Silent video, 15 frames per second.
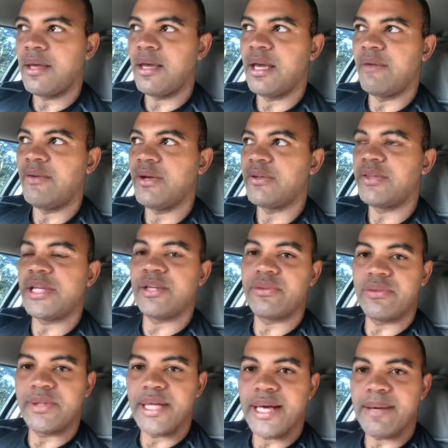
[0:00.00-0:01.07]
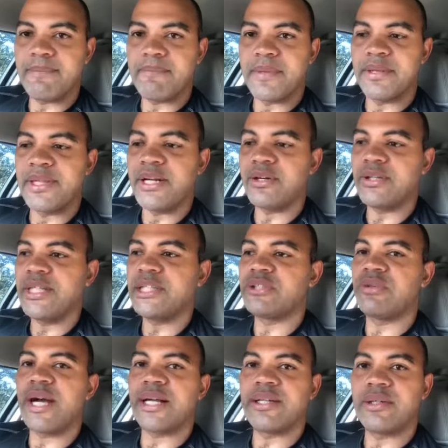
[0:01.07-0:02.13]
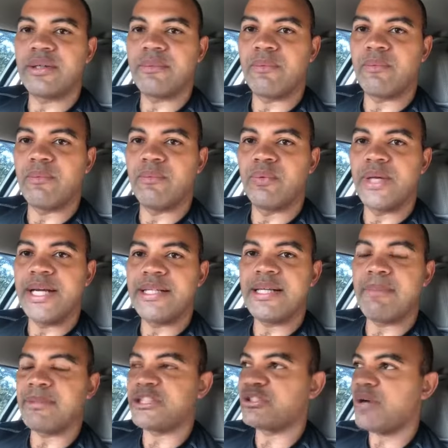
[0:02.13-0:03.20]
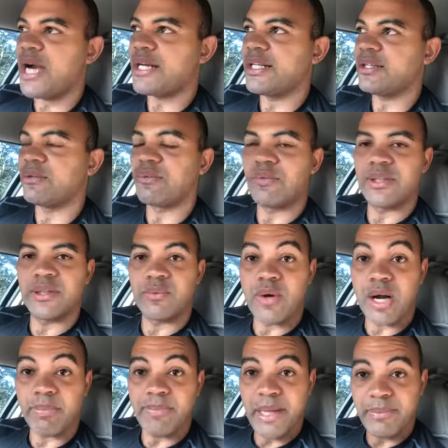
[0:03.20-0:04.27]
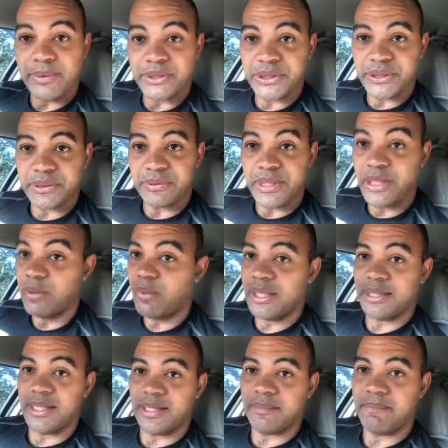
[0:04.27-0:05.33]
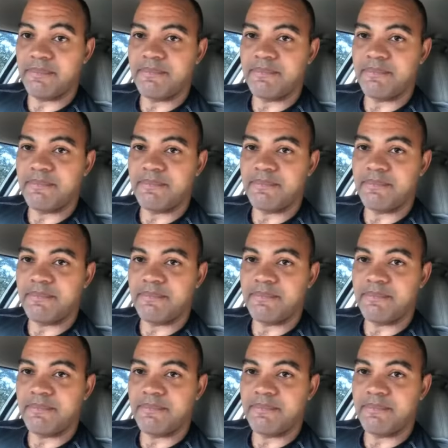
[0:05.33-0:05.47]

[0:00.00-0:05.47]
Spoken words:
If you don't think through that, then your lead attractor will end up attracting the wrong people to you. And you don't want that.